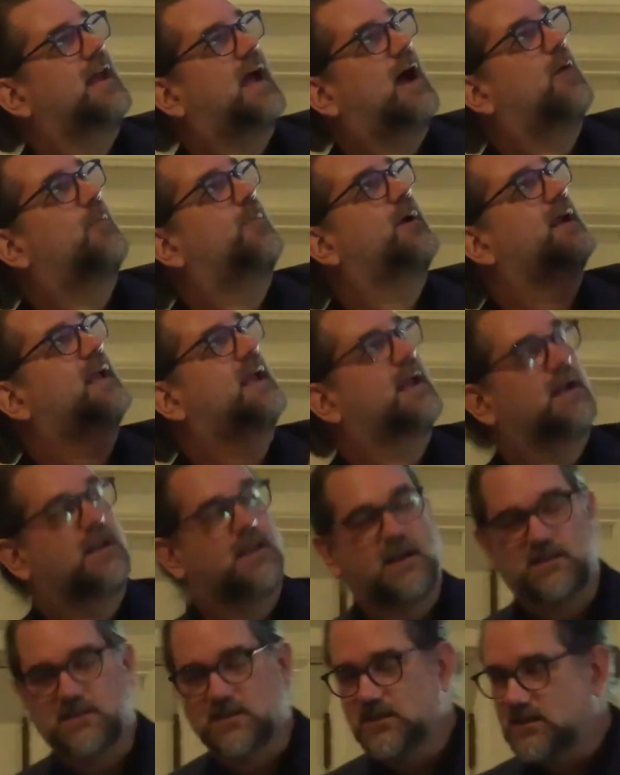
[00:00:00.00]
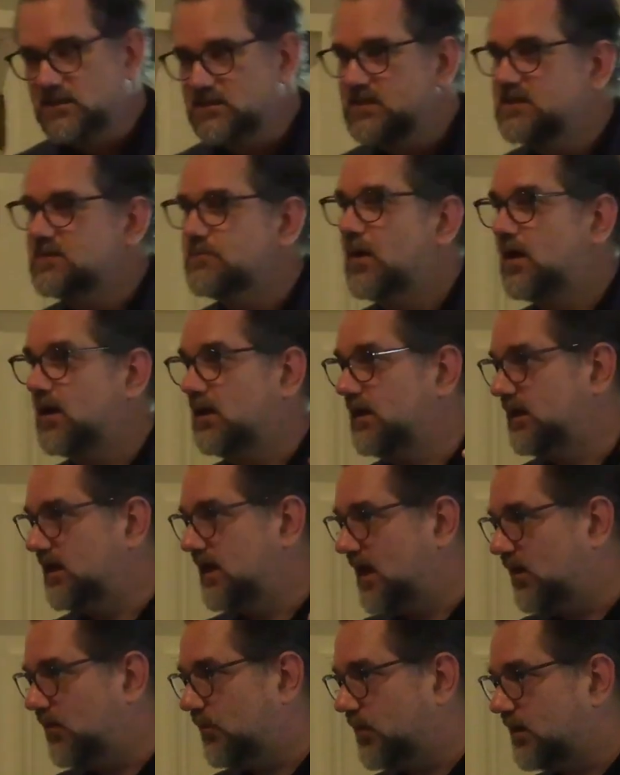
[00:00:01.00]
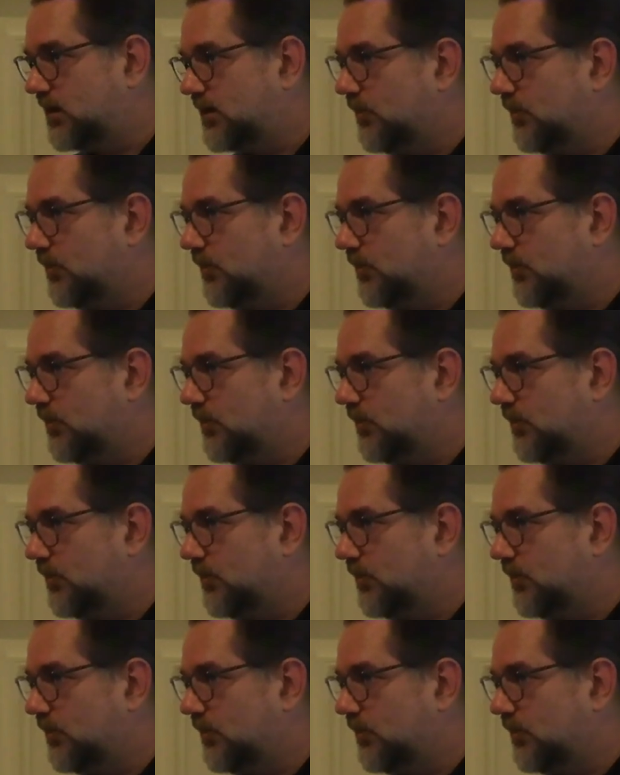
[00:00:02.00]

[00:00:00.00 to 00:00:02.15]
Outbreak Analytics and Disease Modeling Network.